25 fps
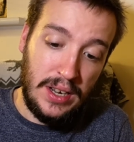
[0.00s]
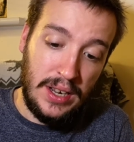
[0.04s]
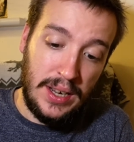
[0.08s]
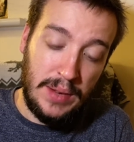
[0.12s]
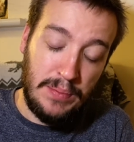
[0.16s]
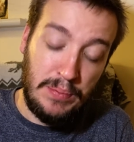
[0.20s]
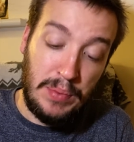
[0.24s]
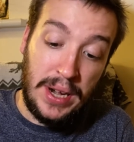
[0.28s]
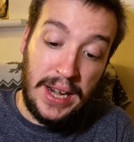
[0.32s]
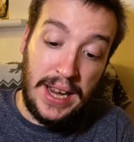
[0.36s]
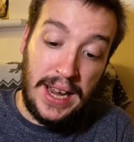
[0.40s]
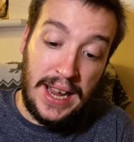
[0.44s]

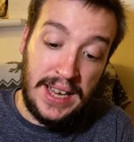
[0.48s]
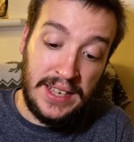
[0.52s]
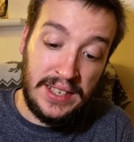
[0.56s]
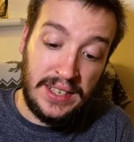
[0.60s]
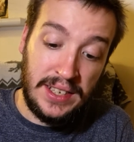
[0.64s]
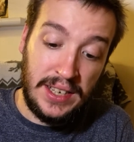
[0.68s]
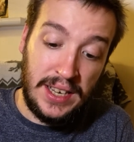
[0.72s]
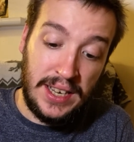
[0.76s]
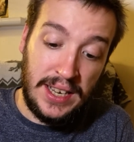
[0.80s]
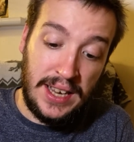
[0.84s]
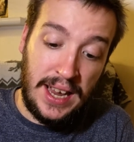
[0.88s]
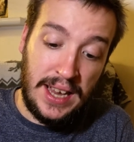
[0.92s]
But it has
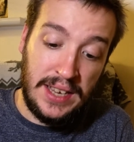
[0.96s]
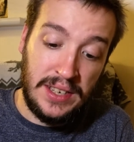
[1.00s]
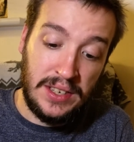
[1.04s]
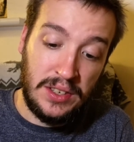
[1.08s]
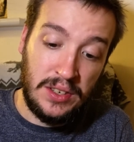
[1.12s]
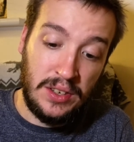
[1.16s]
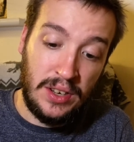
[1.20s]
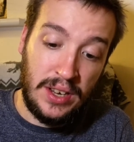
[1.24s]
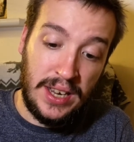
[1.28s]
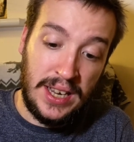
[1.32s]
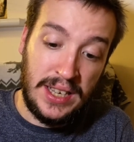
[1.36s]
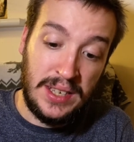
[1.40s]

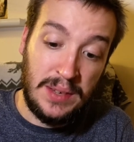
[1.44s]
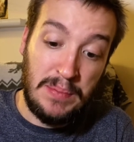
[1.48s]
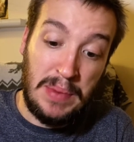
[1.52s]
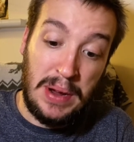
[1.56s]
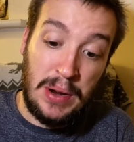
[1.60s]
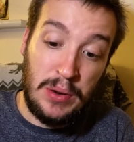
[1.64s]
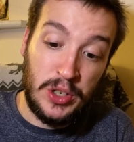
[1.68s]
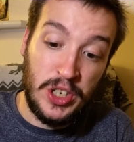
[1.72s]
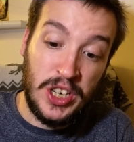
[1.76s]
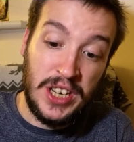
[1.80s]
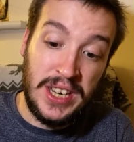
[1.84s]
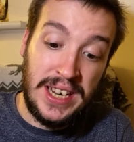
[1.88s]
a
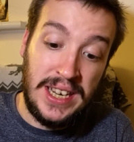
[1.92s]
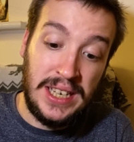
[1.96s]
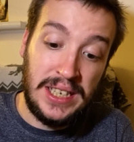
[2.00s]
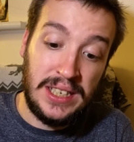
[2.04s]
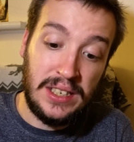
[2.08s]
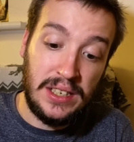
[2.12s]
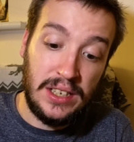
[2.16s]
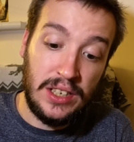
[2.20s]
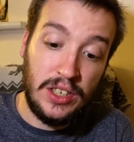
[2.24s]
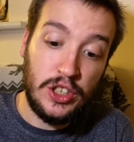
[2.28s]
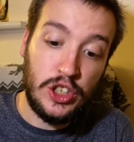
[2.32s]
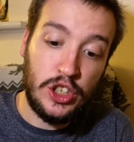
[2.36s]
Belgian
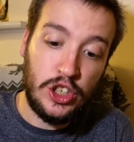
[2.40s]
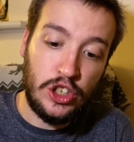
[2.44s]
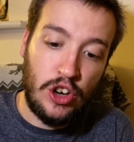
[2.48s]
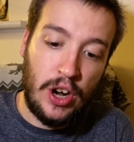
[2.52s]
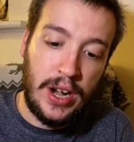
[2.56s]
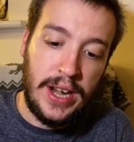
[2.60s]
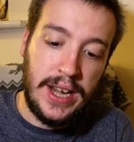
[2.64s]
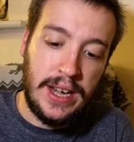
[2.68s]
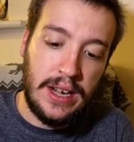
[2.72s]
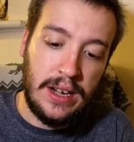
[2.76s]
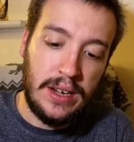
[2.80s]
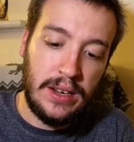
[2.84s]
yeast
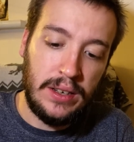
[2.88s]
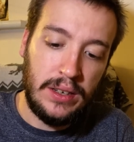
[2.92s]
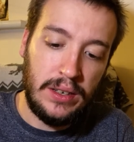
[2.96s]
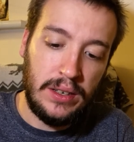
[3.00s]
strain